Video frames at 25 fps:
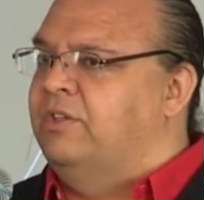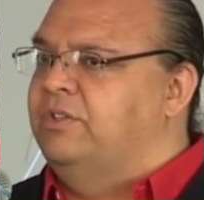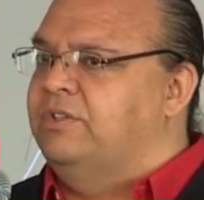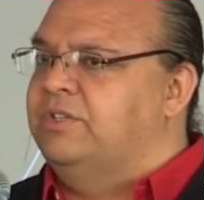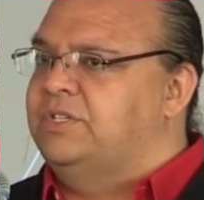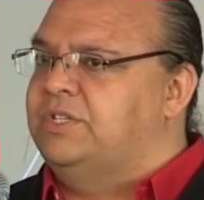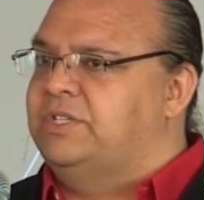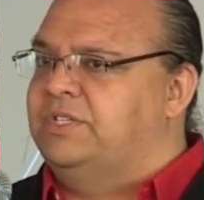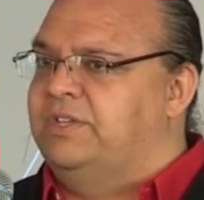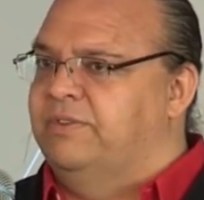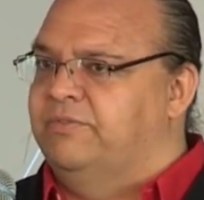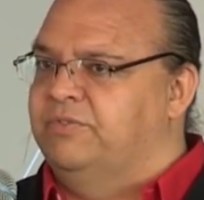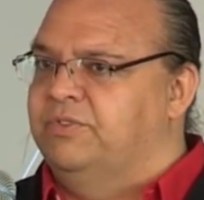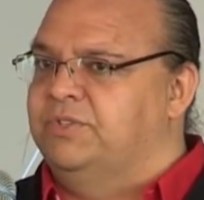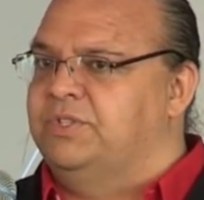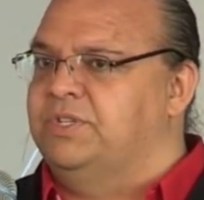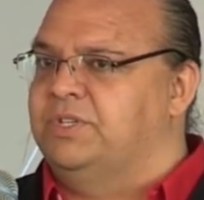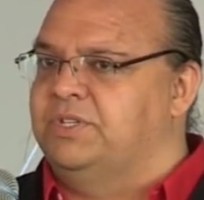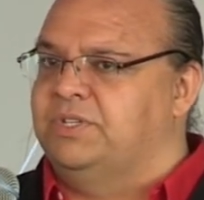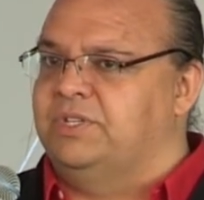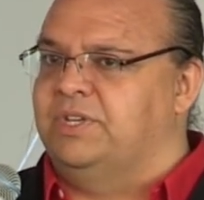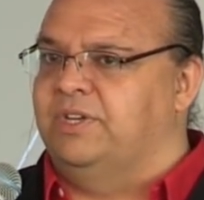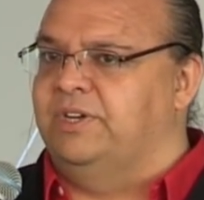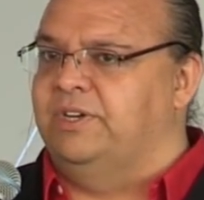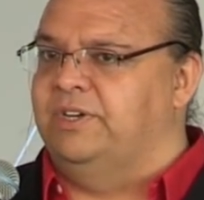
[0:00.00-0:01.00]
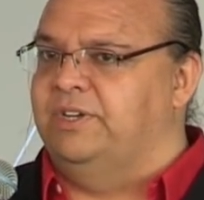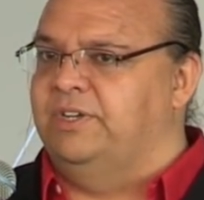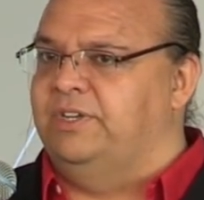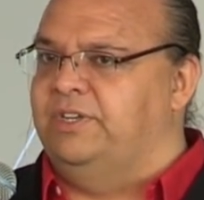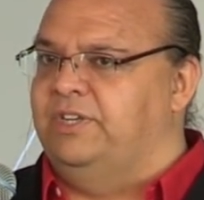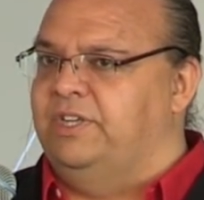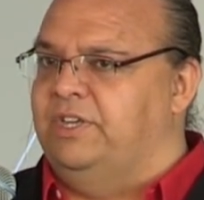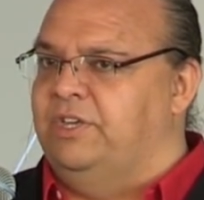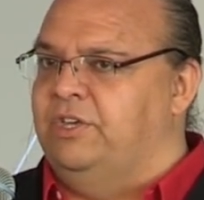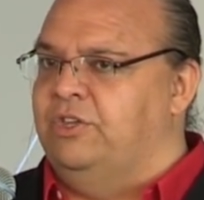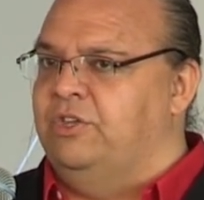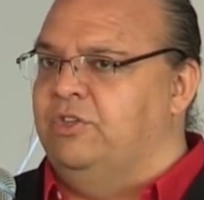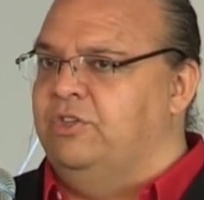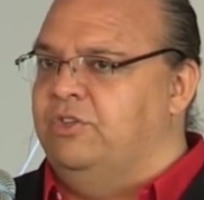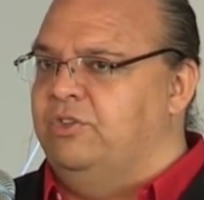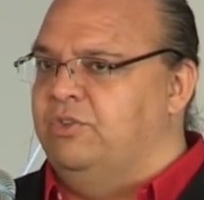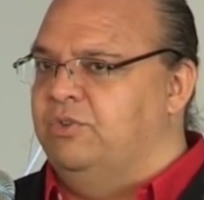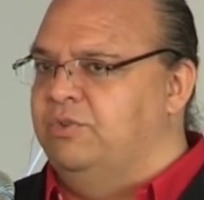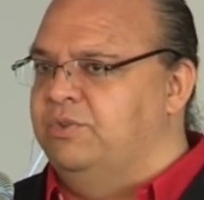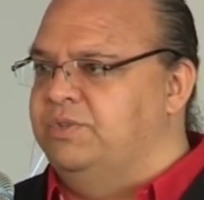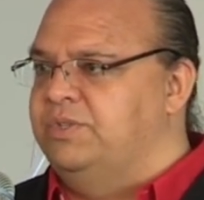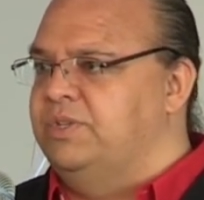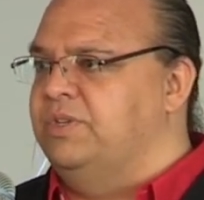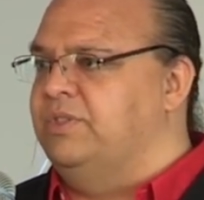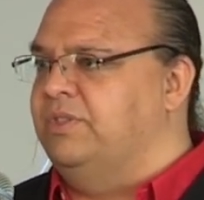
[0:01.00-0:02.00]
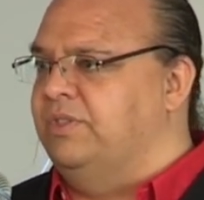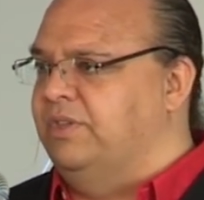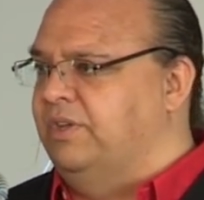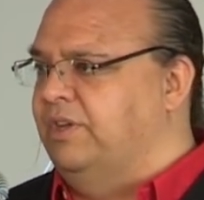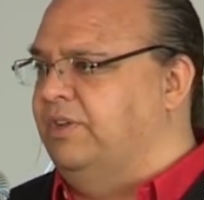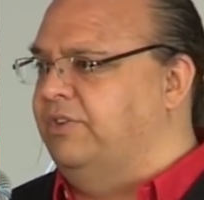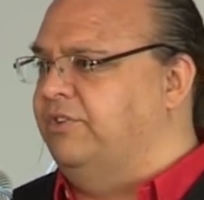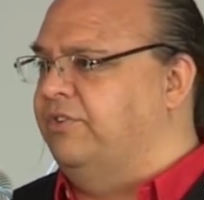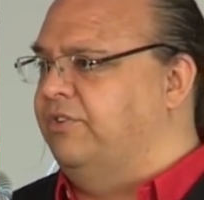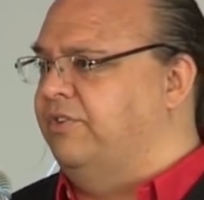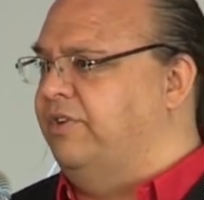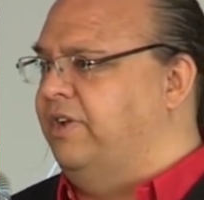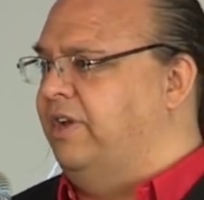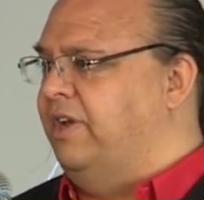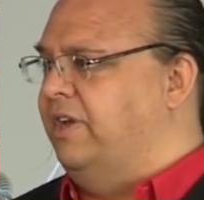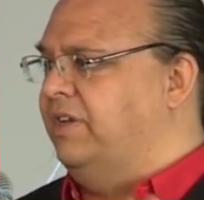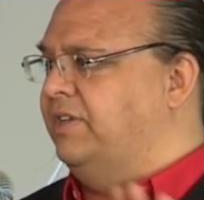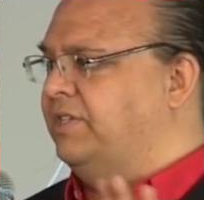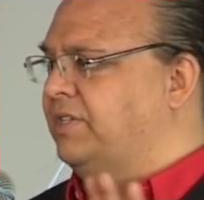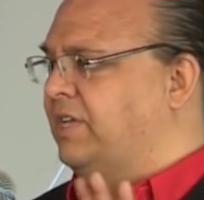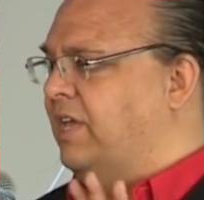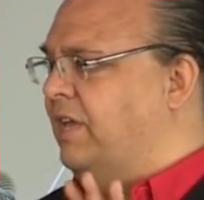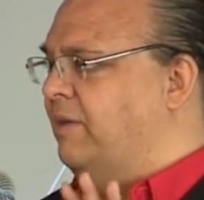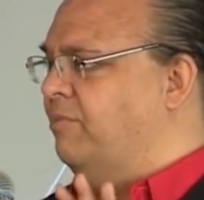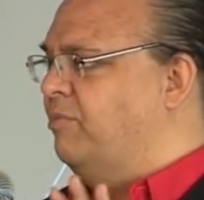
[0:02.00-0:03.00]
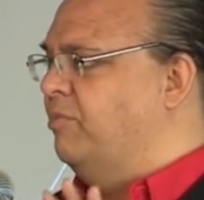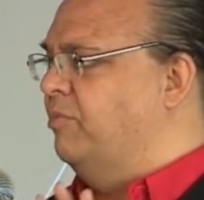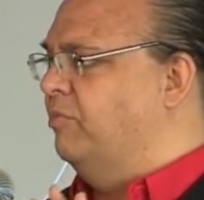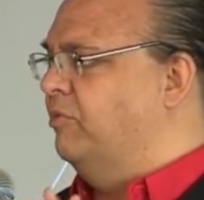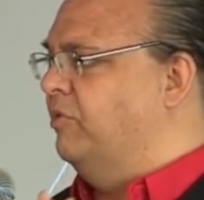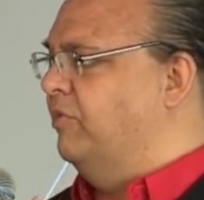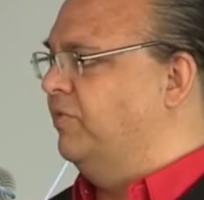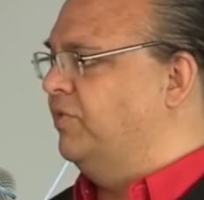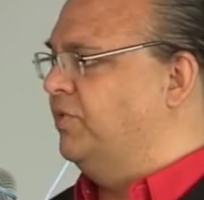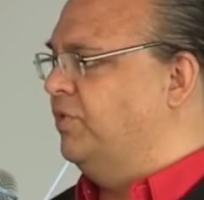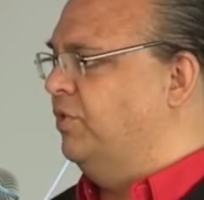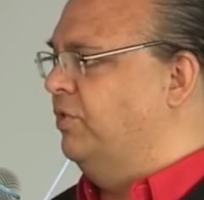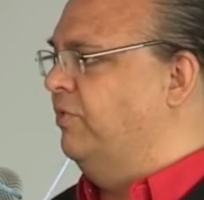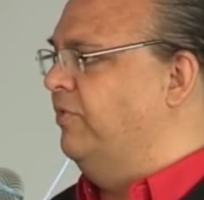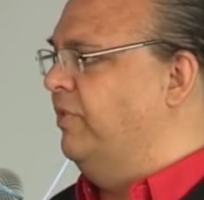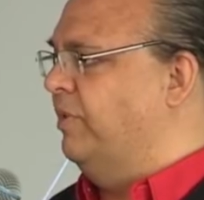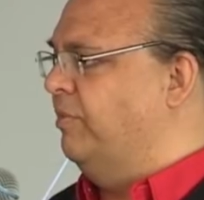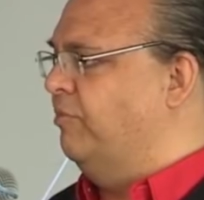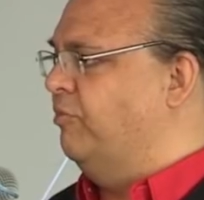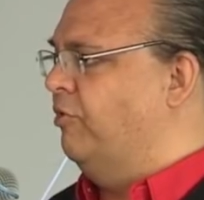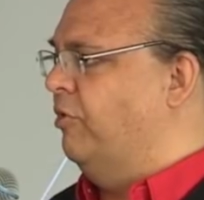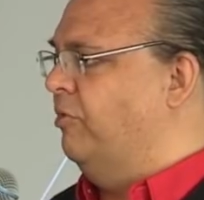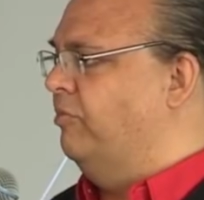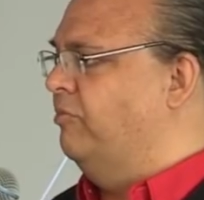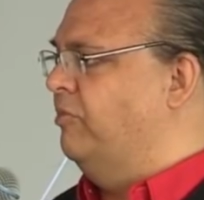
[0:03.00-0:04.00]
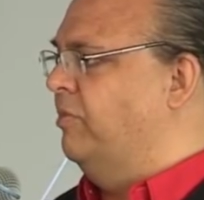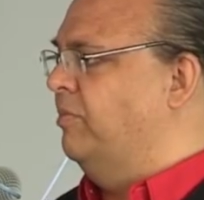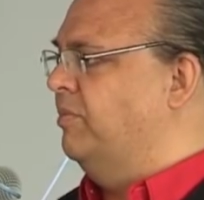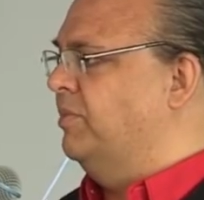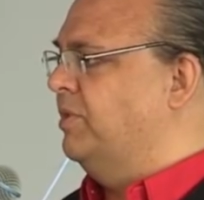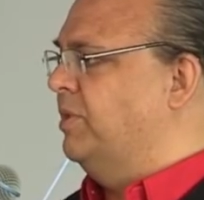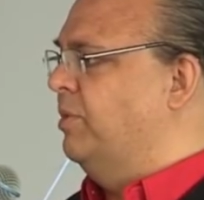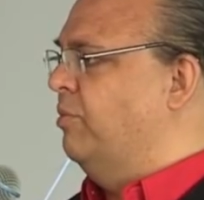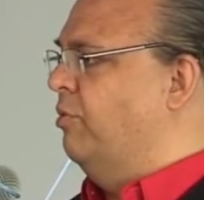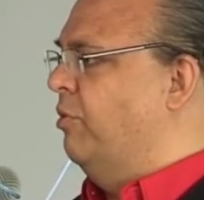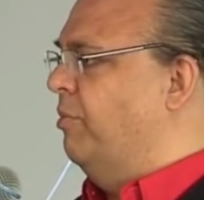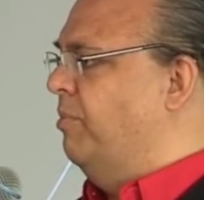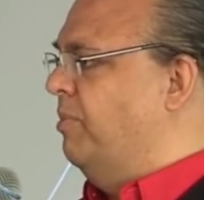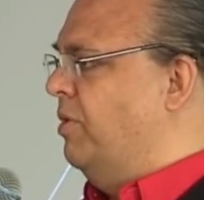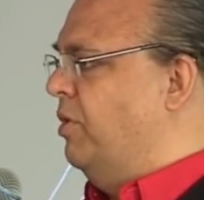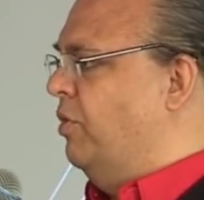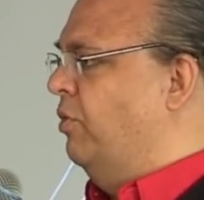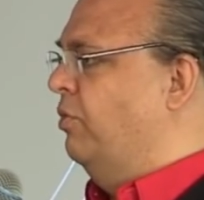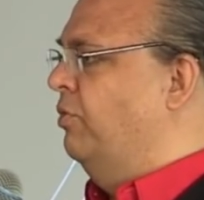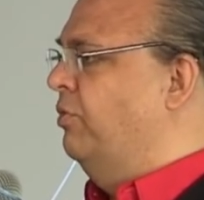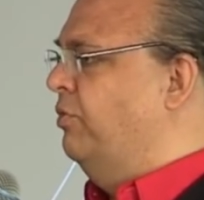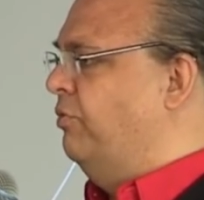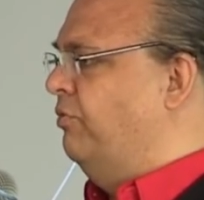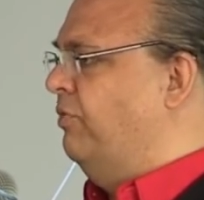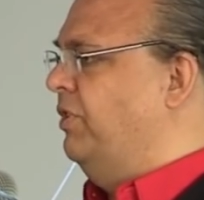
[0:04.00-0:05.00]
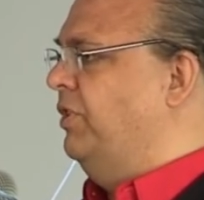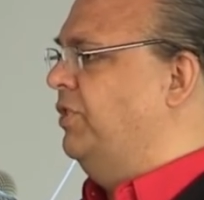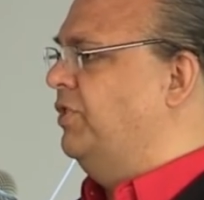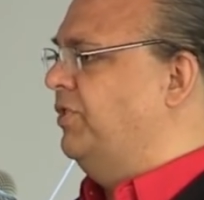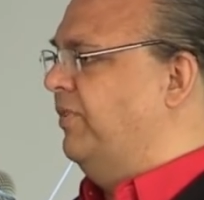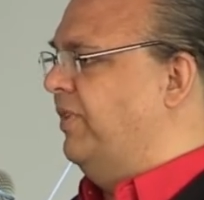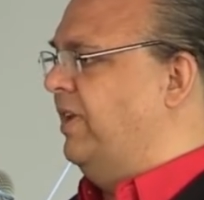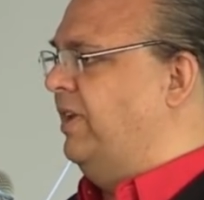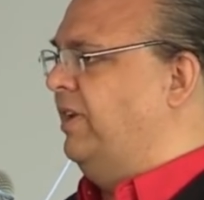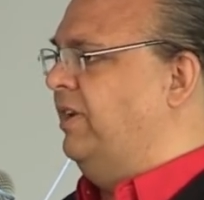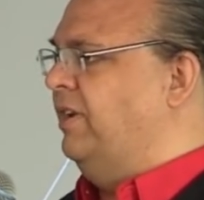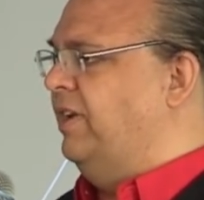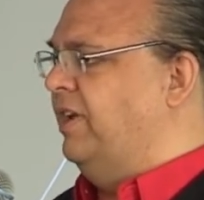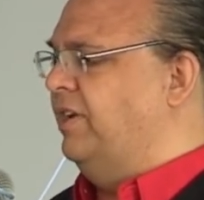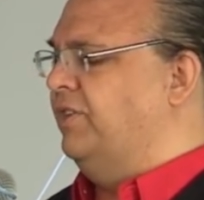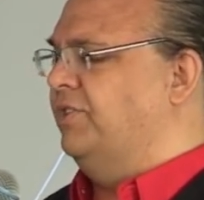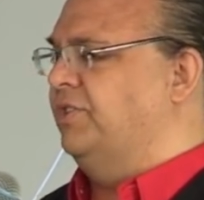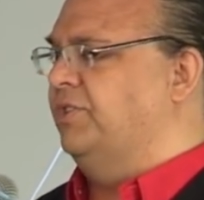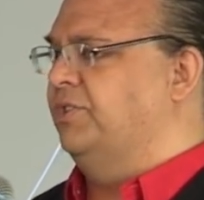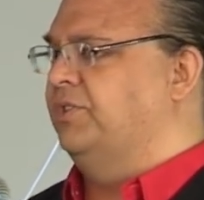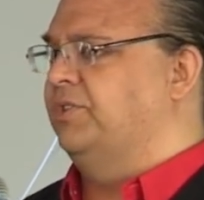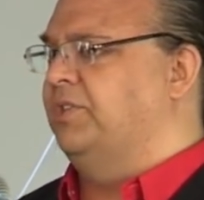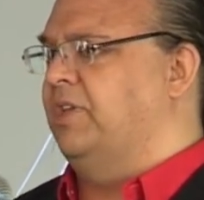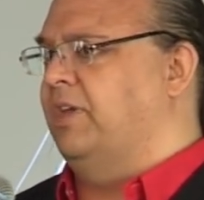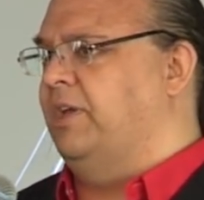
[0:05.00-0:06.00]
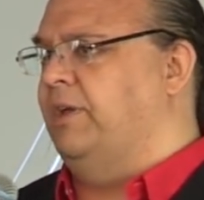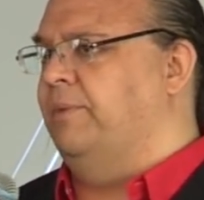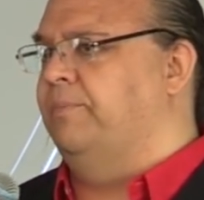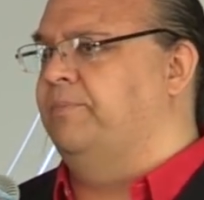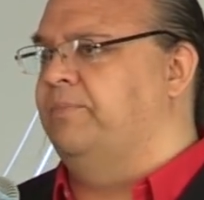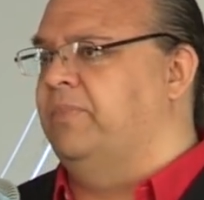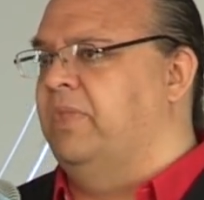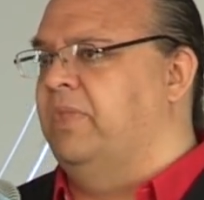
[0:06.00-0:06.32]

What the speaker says: civil society using the internet is capable of solving problems that were beyond the reach of any nation state.